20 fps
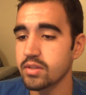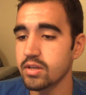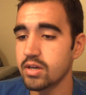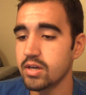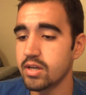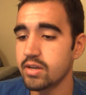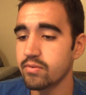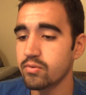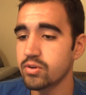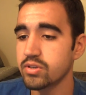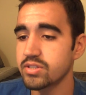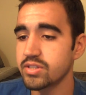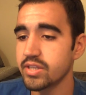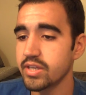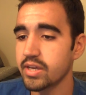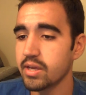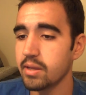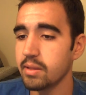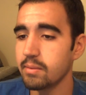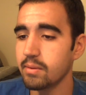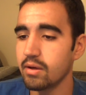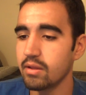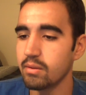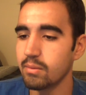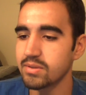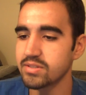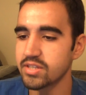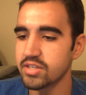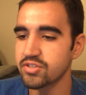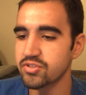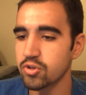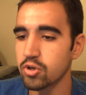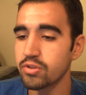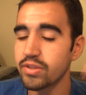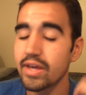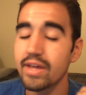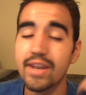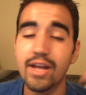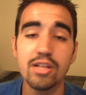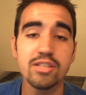And of course, they came on Wednesday. So
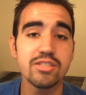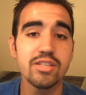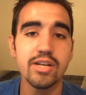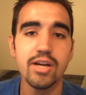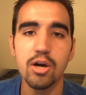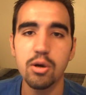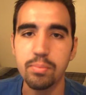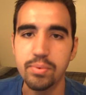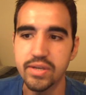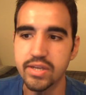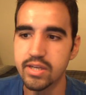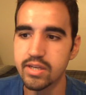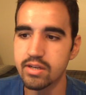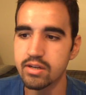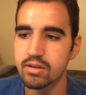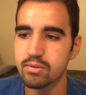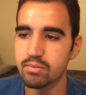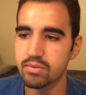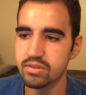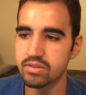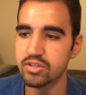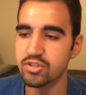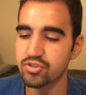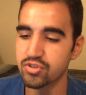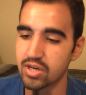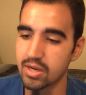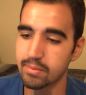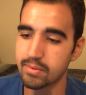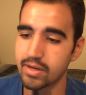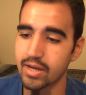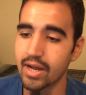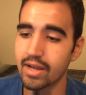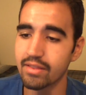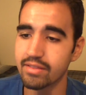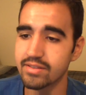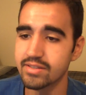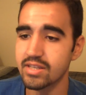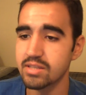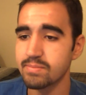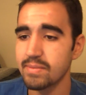they announced their LP, or describe
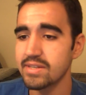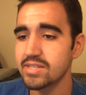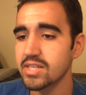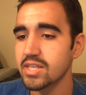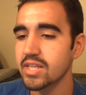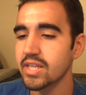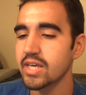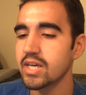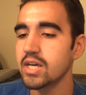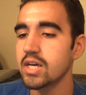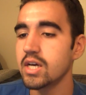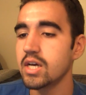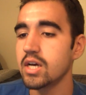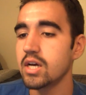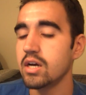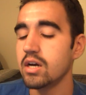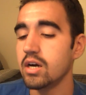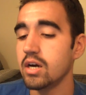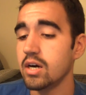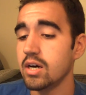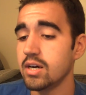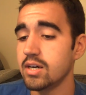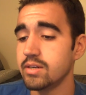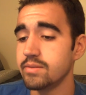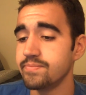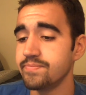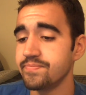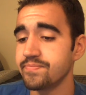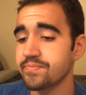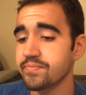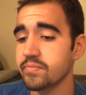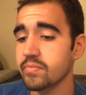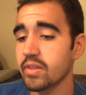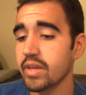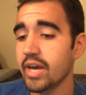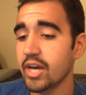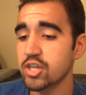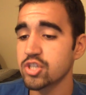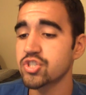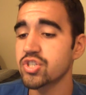it. Basically,
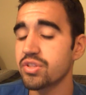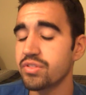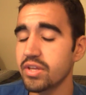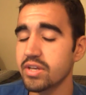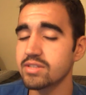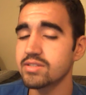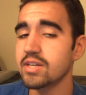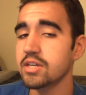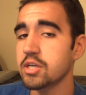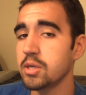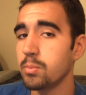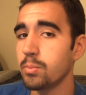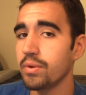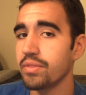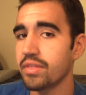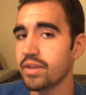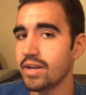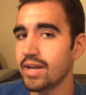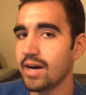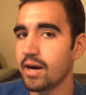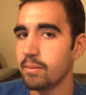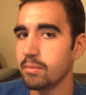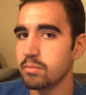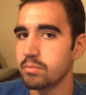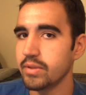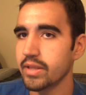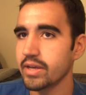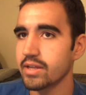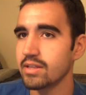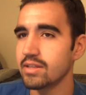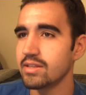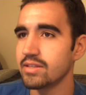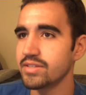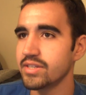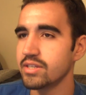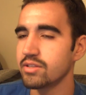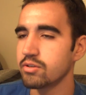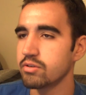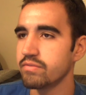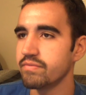extra things that come with an album, like let's say
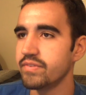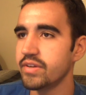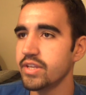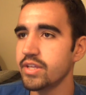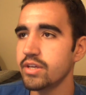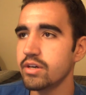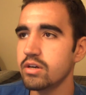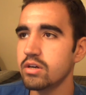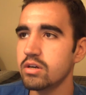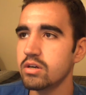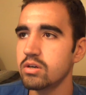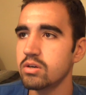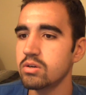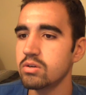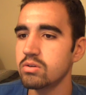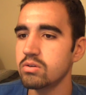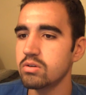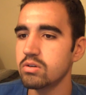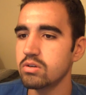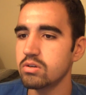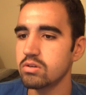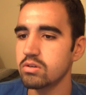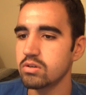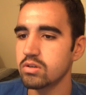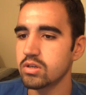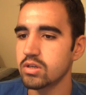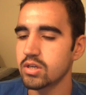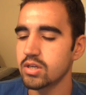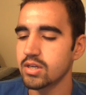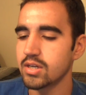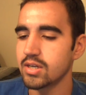a little video, or